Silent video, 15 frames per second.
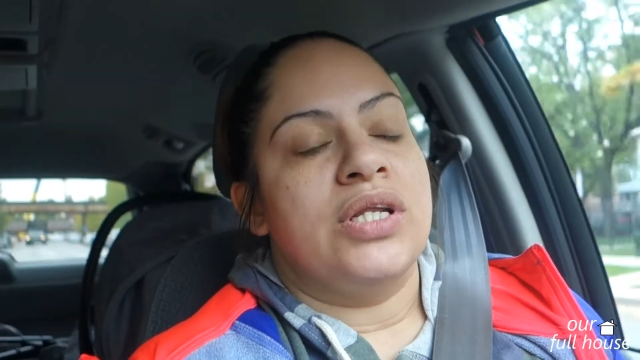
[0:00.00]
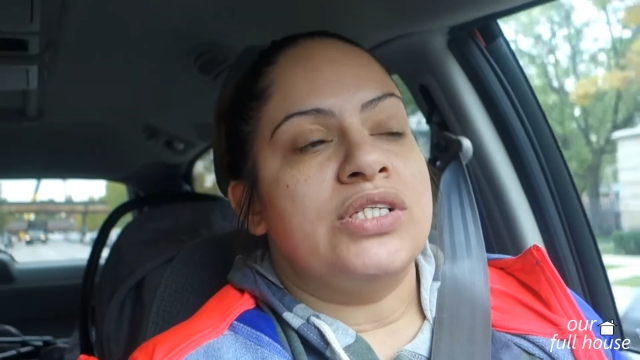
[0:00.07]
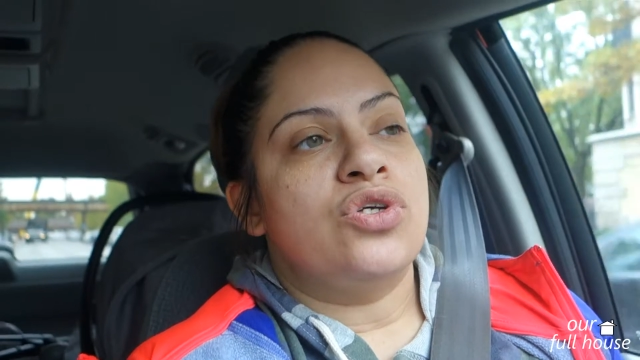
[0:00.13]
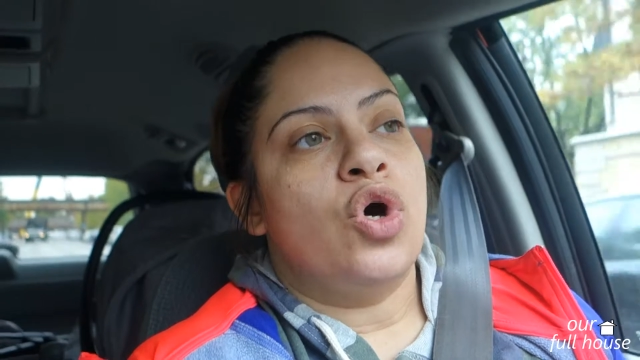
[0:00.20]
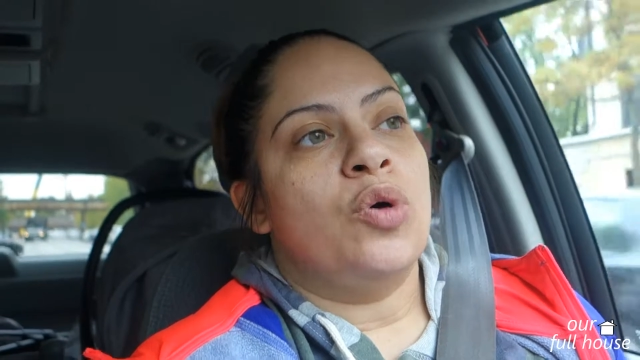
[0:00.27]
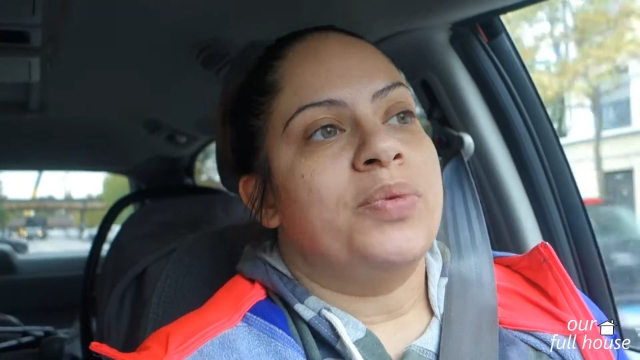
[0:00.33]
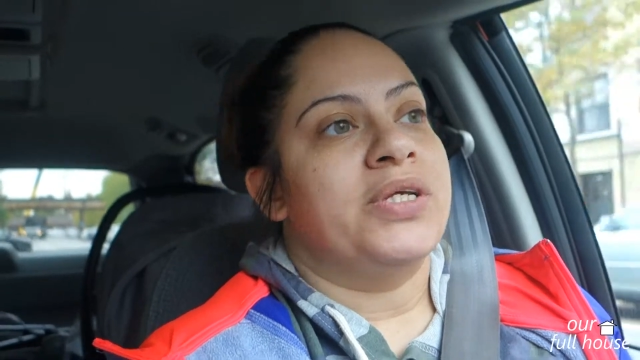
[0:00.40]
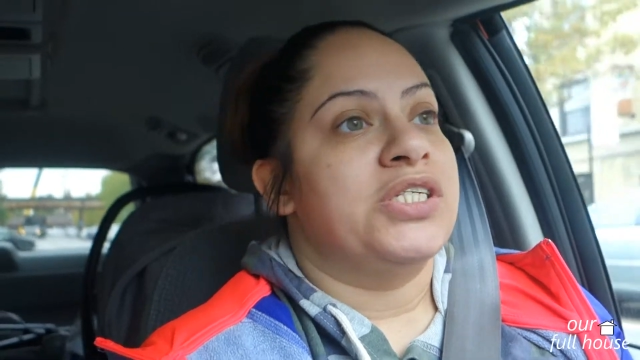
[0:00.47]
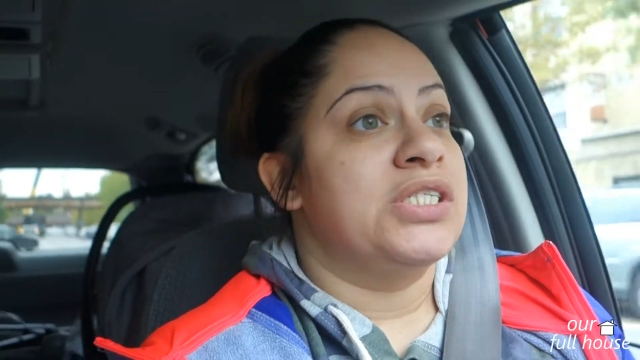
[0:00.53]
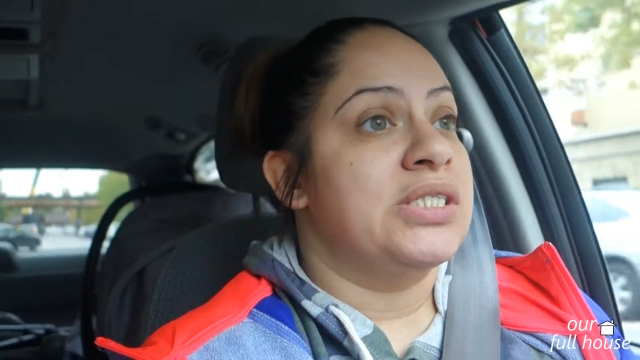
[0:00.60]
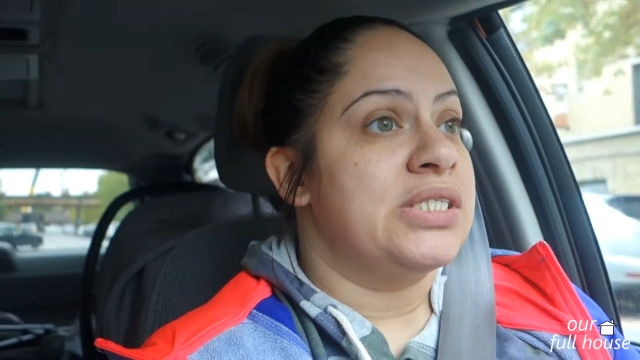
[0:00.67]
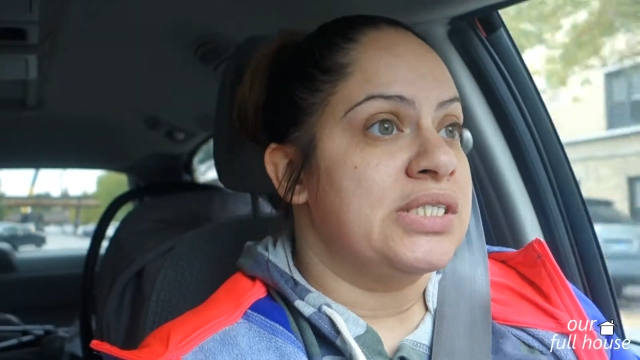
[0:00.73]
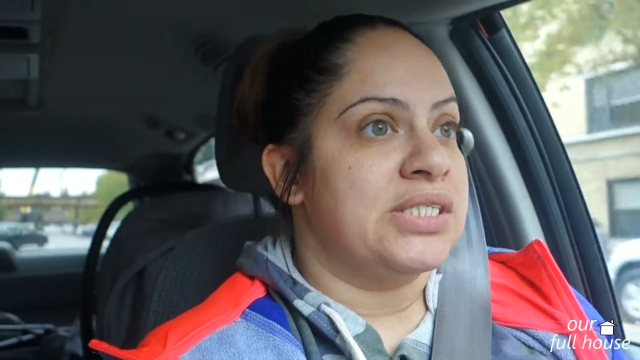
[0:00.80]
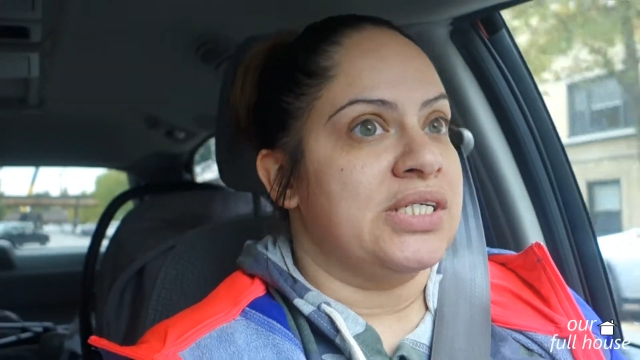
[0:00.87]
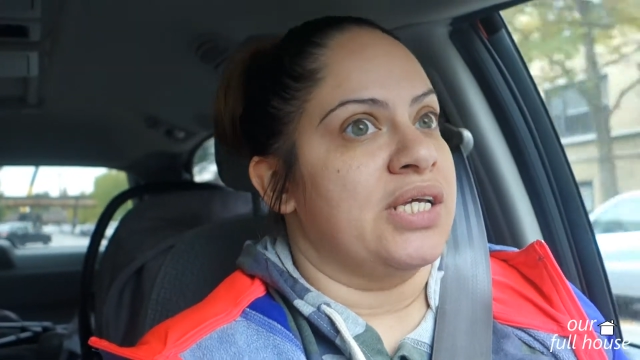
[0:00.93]
let's hope that she
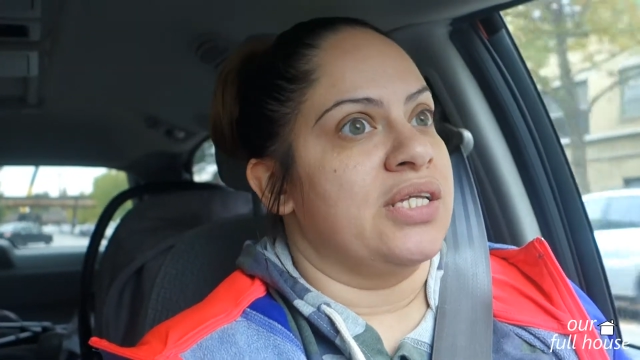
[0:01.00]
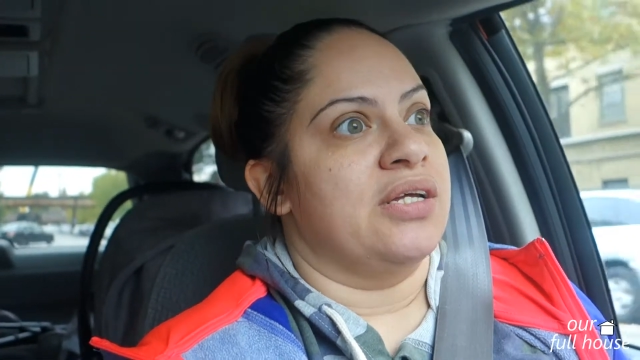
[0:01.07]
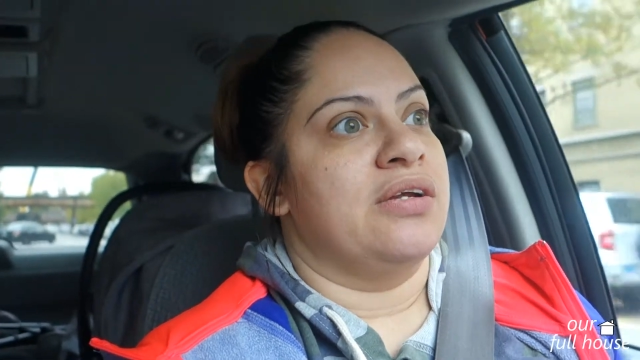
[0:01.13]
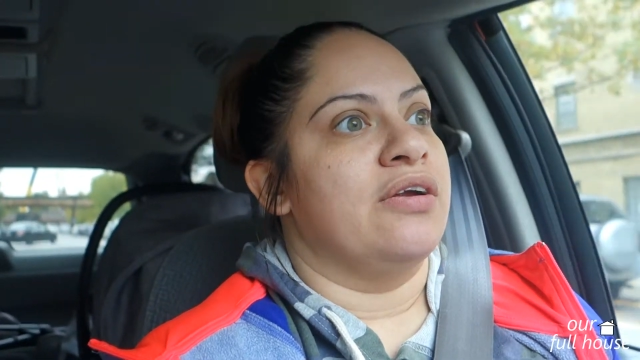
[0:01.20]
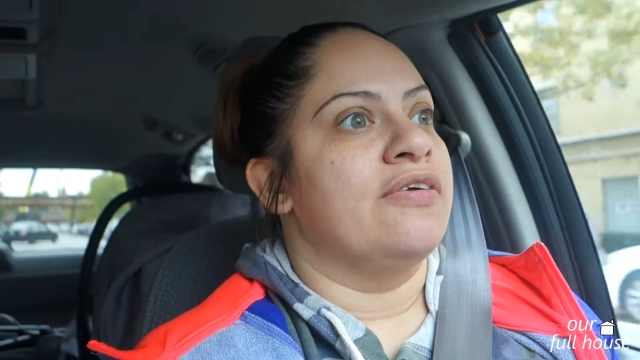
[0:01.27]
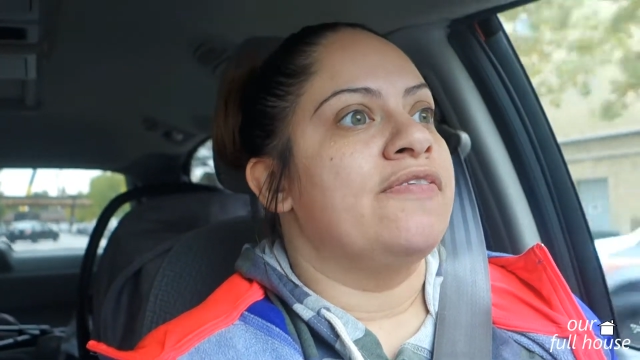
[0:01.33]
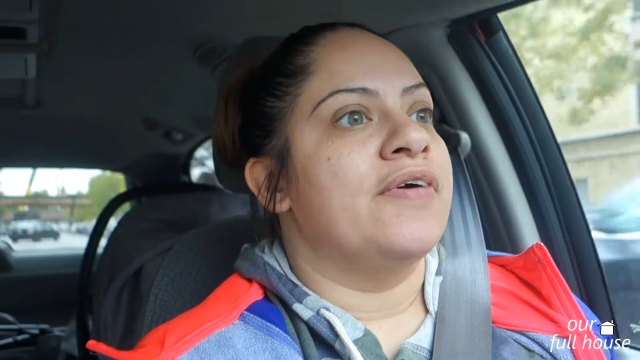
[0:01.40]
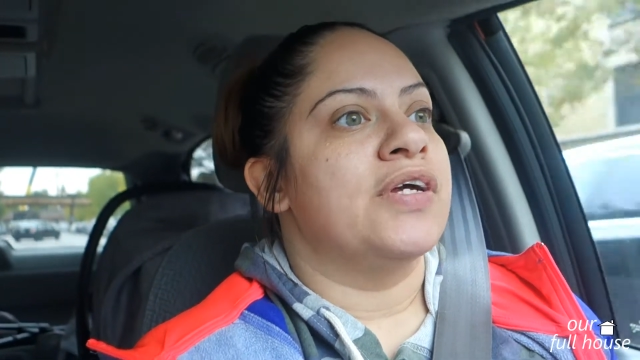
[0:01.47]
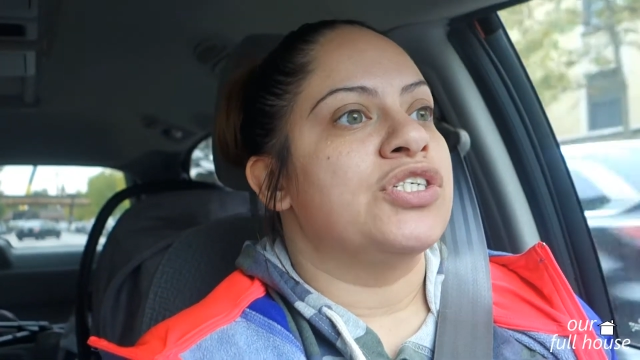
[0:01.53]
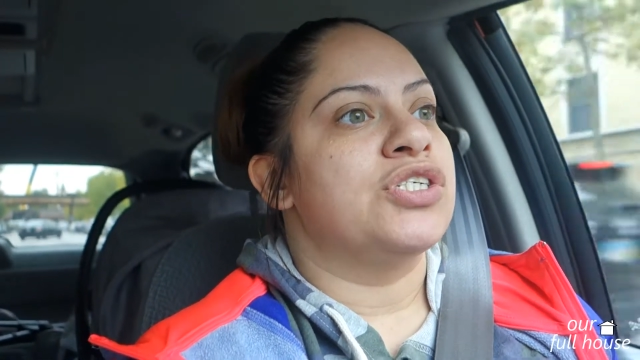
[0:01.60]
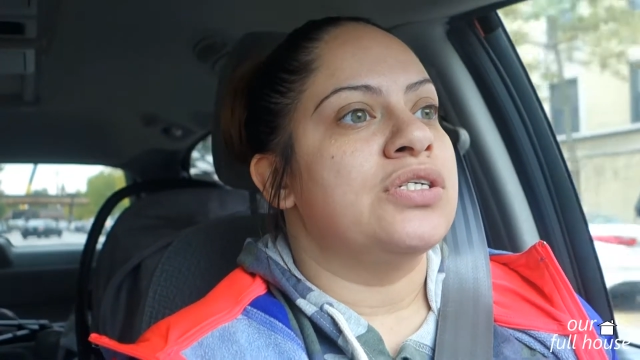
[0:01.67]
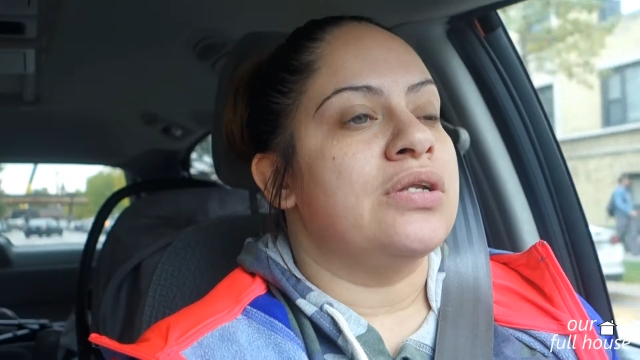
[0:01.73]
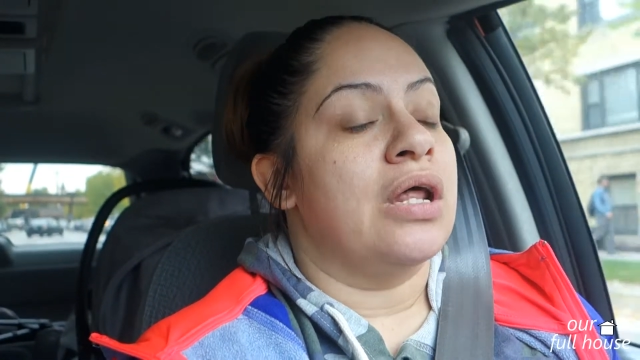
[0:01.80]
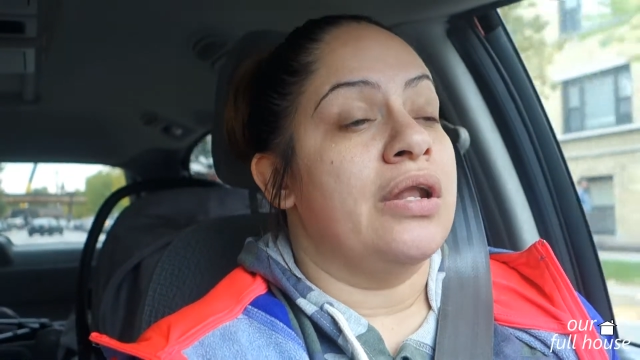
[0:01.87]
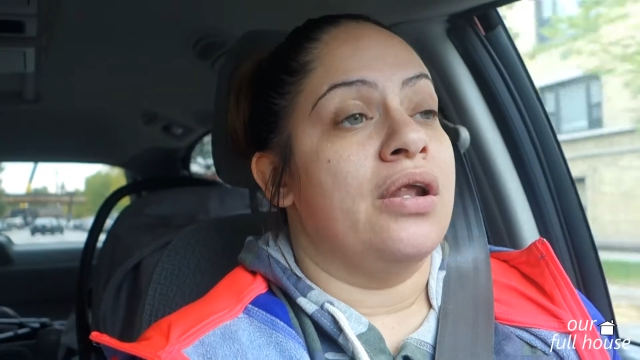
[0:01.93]
doesn't get an ear
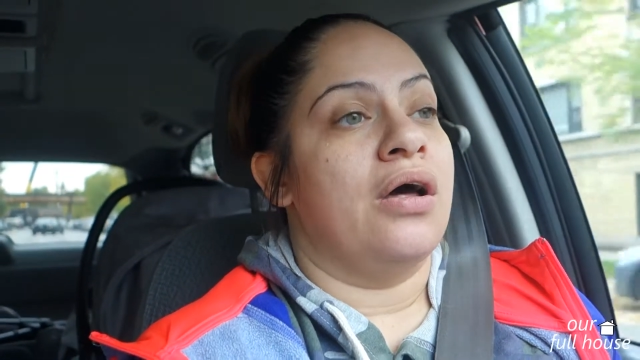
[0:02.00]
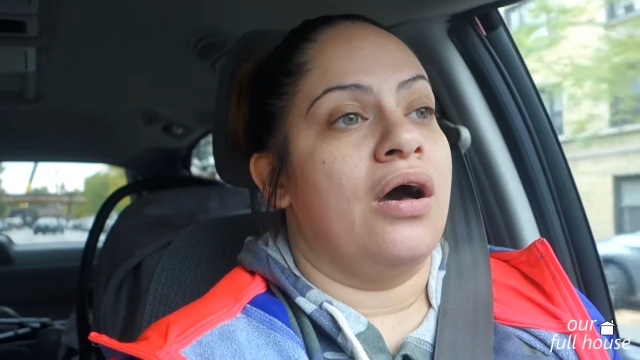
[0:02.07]
infection.